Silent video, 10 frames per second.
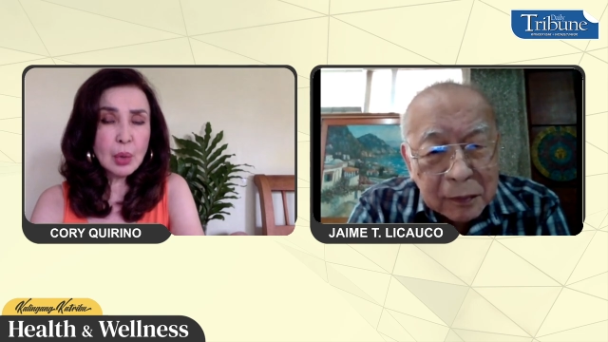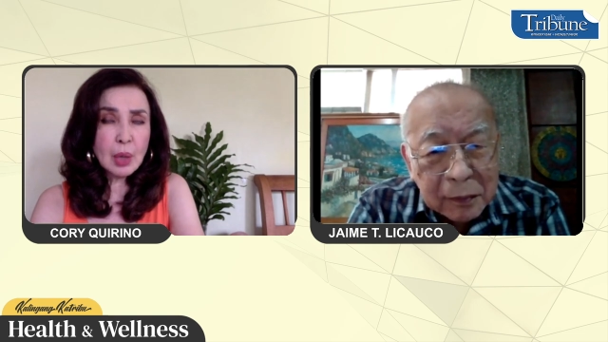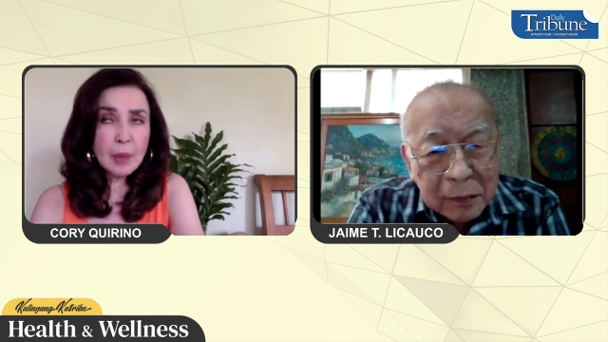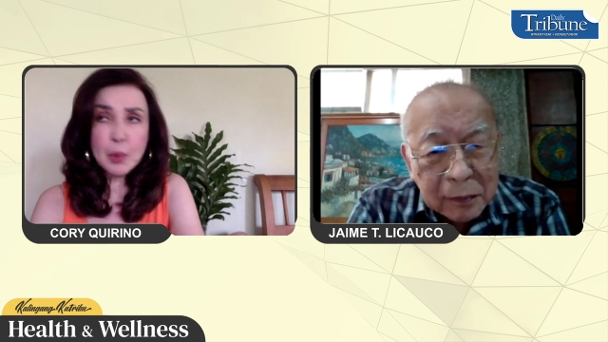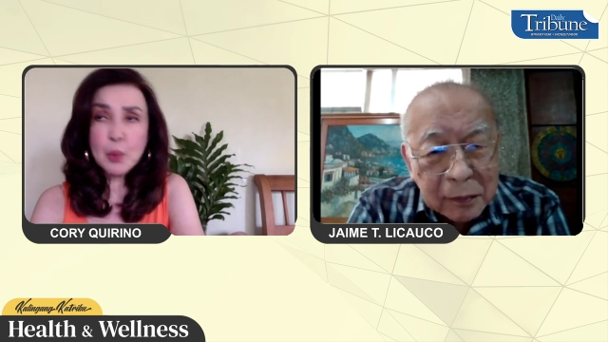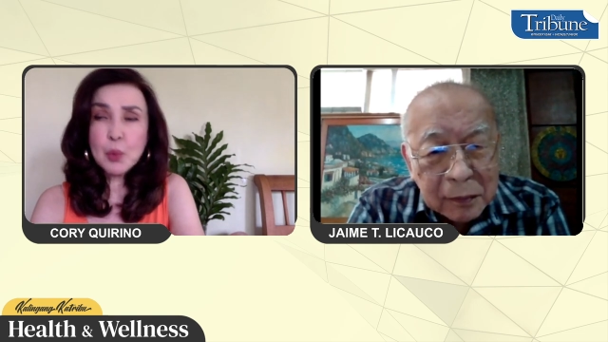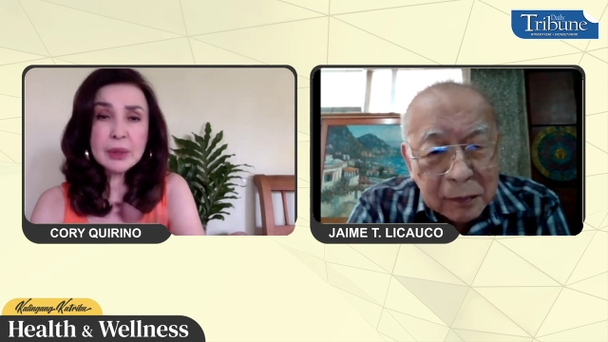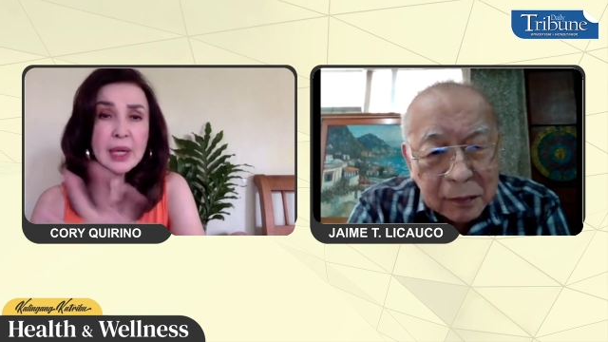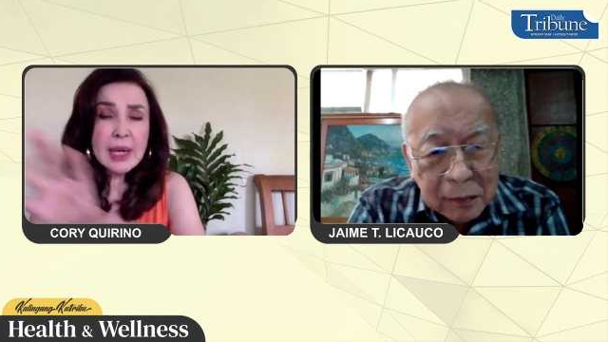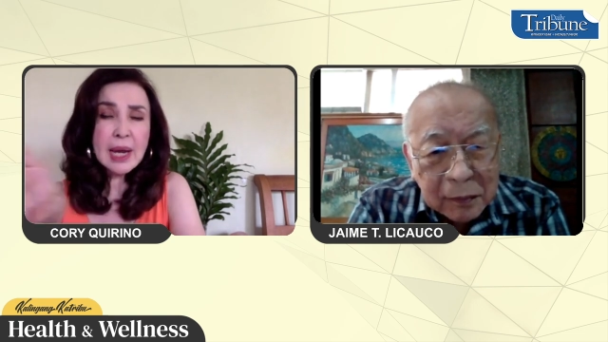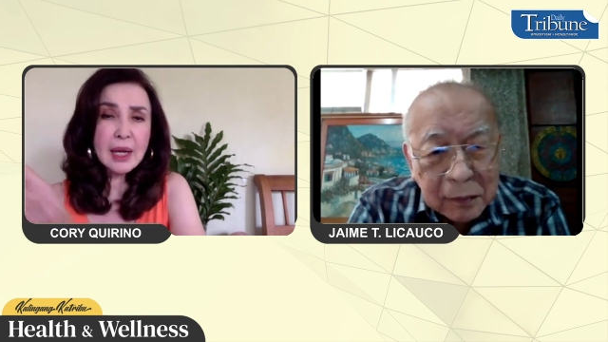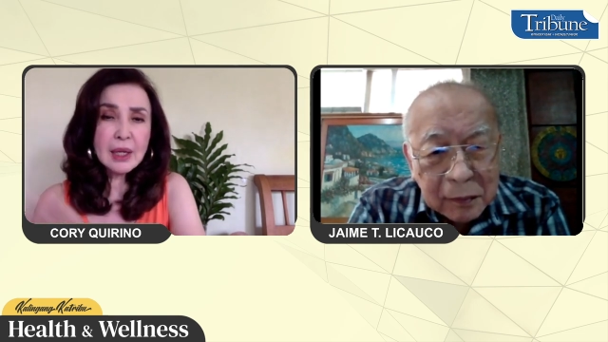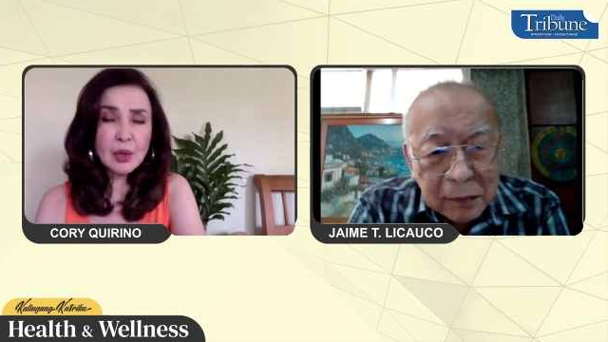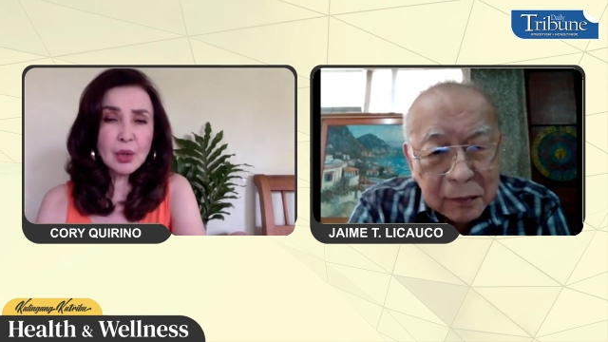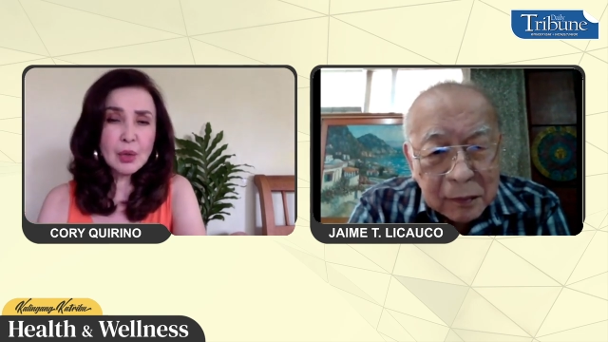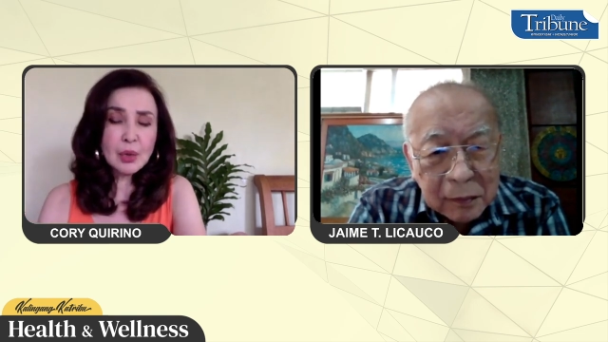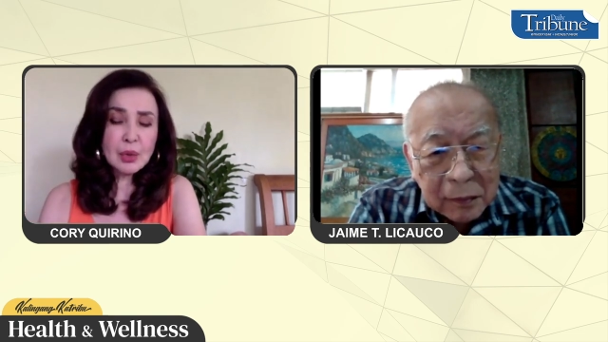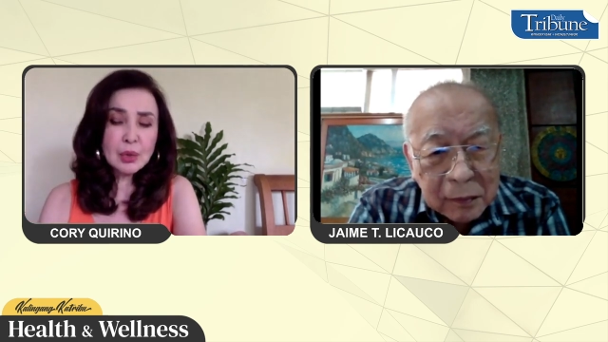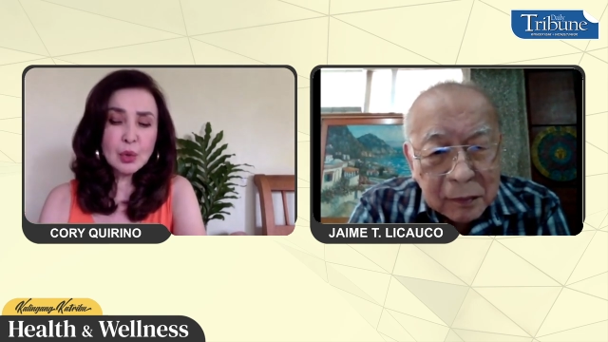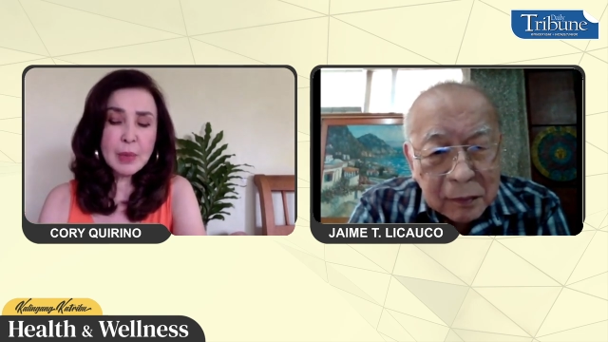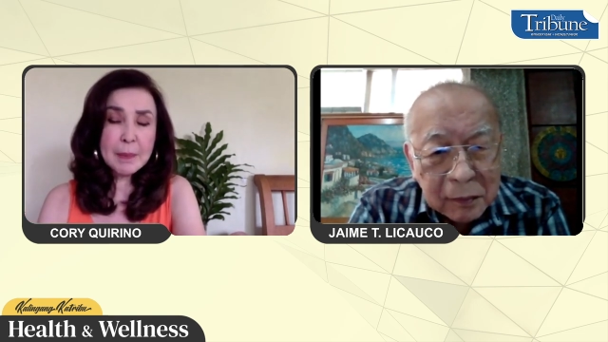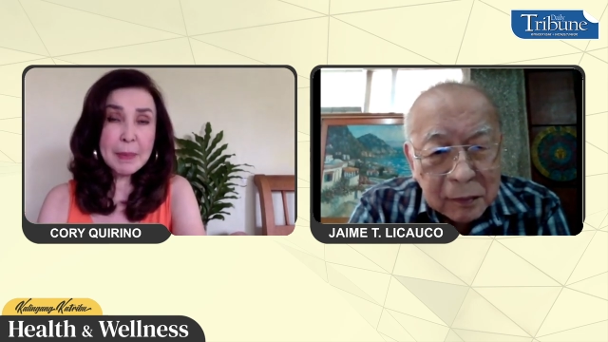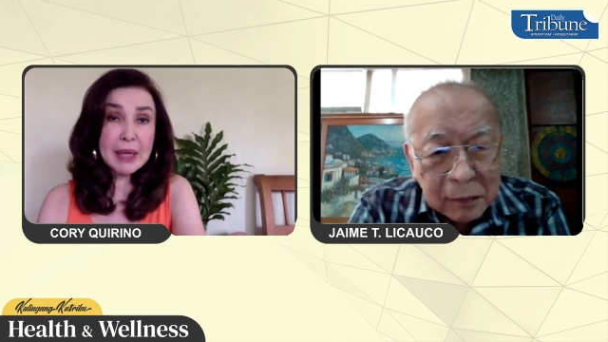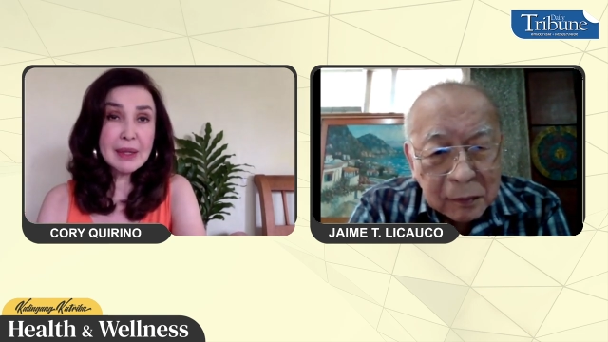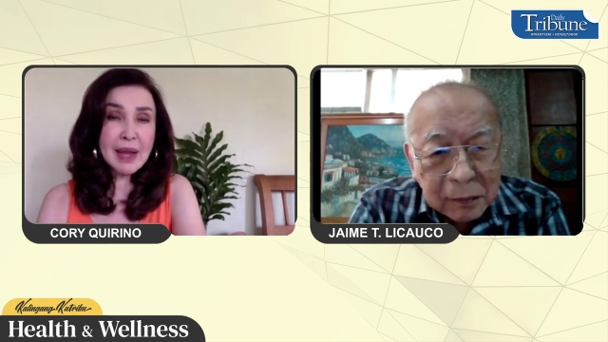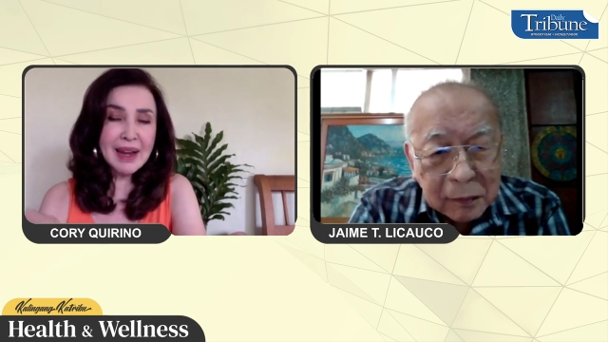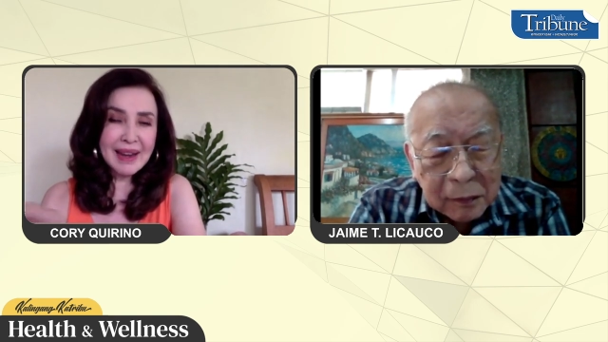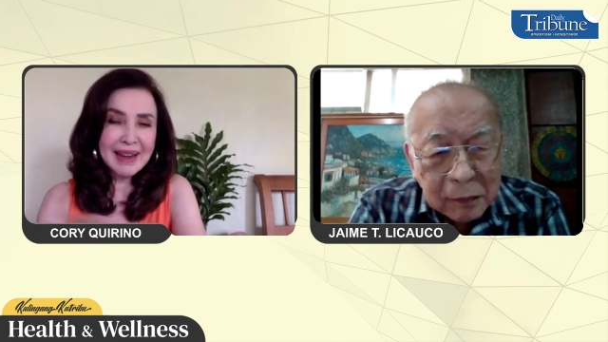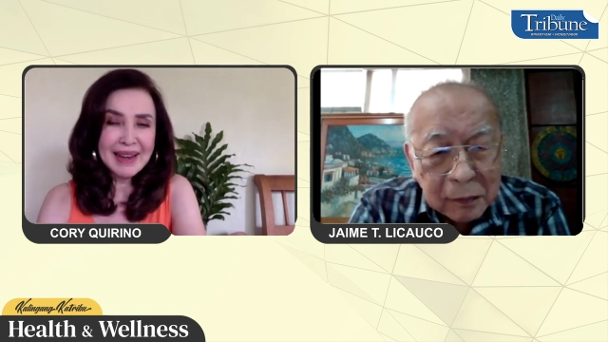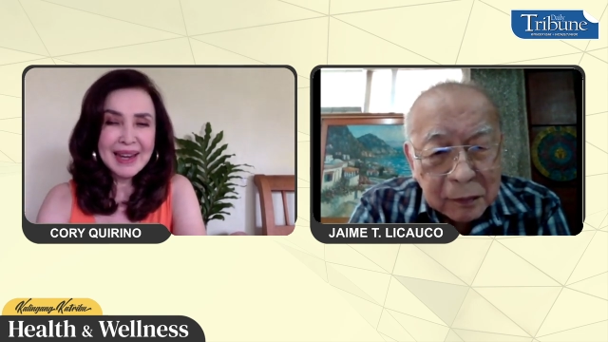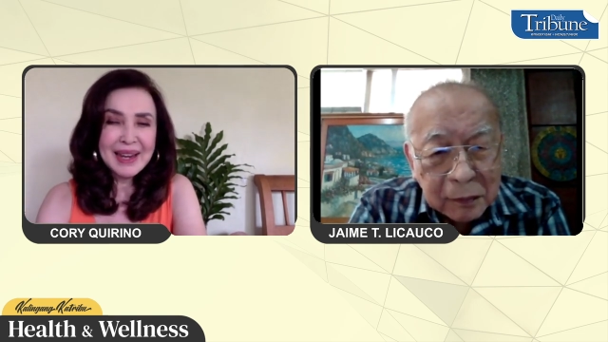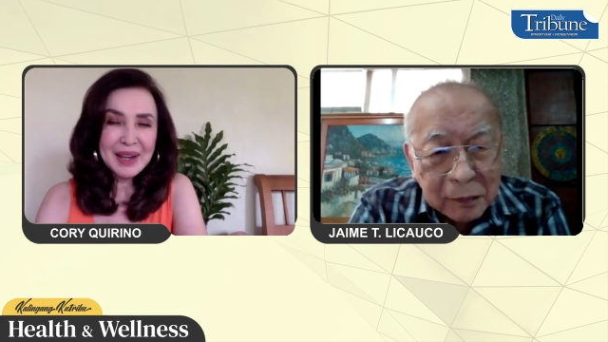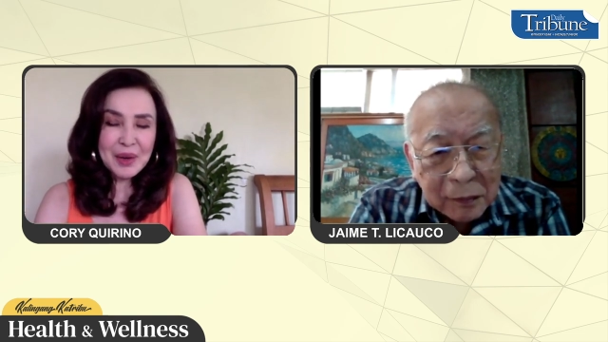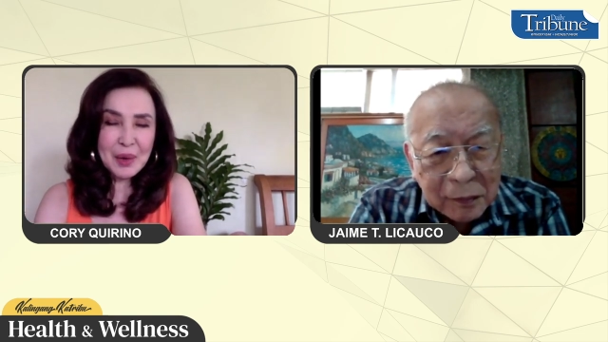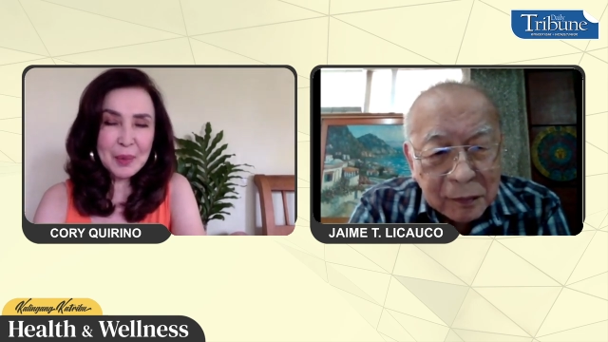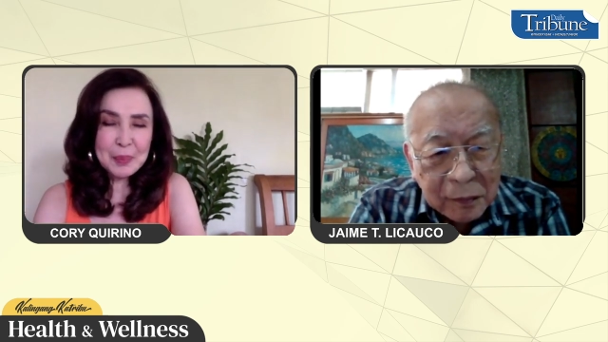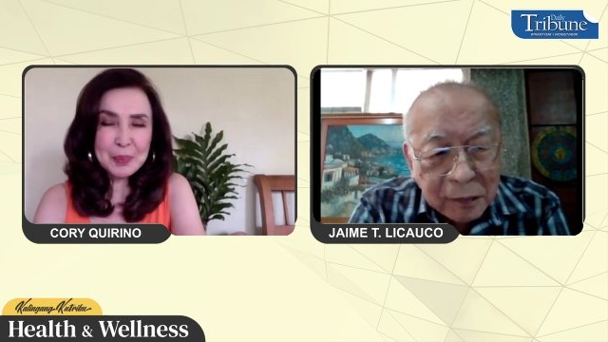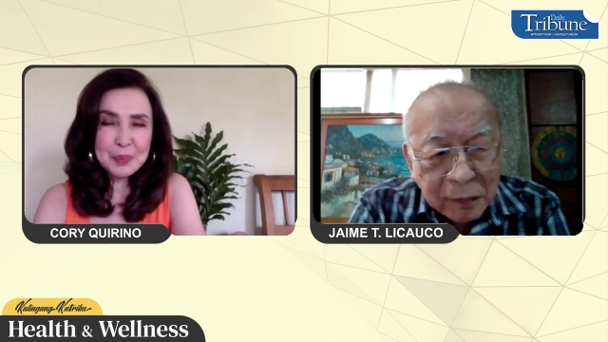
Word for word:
Speaker 1: uh, pumunta na, o lumipad na, o